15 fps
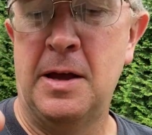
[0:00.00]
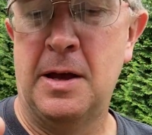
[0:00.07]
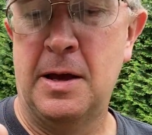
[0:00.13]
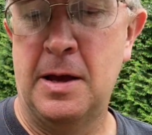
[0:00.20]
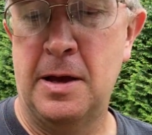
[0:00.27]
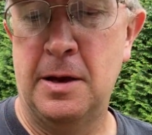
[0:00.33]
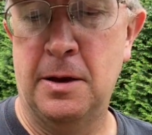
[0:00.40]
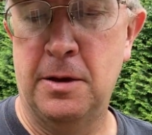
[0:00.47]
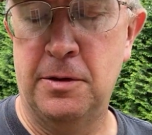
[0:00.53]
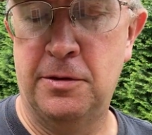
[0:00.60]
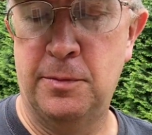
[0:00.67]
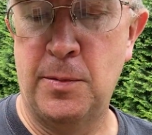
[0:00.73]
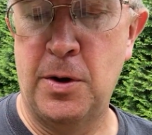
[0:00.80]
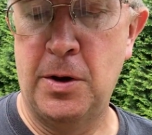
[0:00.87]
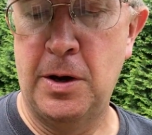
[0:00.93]
It goes
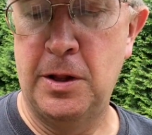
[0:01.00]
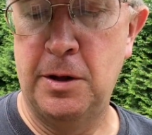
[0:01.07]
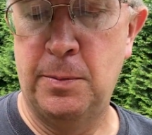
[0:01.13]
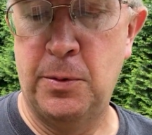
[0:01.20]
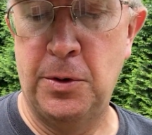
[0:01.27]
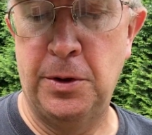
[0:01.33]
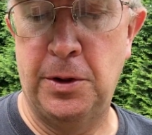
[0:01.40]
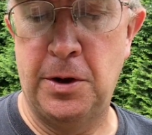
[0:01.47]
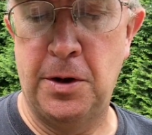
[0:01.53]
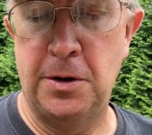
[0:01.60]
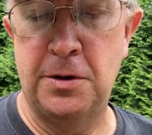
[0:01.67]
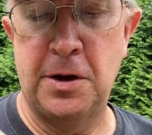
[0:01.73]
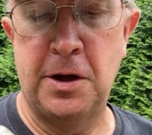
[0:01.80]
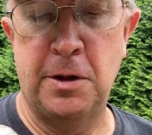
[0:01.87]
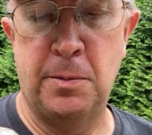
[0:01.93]
small hollow point,
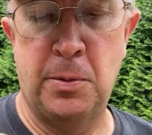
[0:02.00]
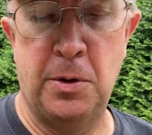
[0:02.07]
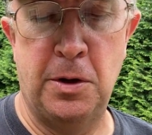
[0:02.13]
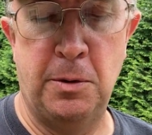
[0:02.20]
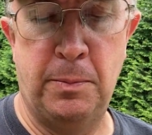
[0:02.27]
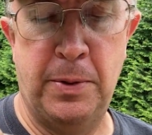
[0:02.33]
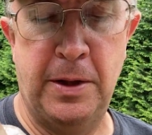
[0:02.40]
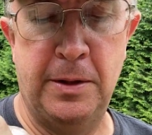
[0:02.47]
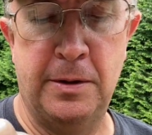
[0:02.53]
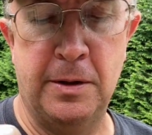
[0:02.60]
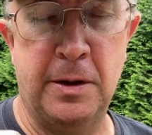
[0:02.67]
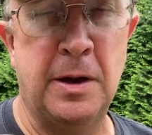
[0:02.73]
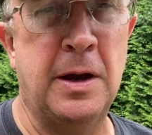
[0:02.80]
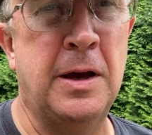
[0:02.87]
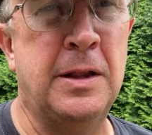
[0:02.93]
large hollow point,
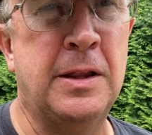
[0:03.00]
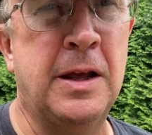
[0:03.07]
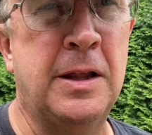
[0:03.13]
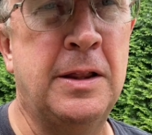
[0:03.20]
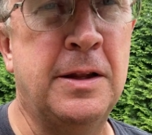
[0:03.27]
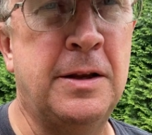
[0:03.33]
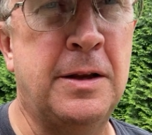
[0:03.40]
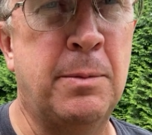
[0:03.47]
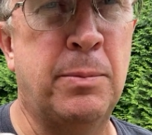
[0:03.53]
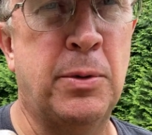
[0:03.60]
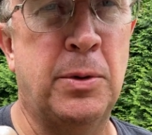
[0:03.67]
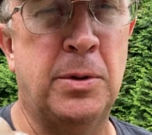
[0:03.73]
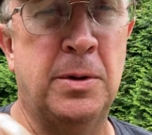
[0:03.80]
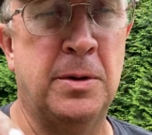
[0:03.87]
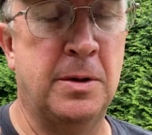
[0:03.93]
penta, and then the
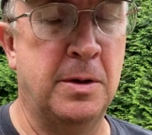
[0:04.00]
dimple.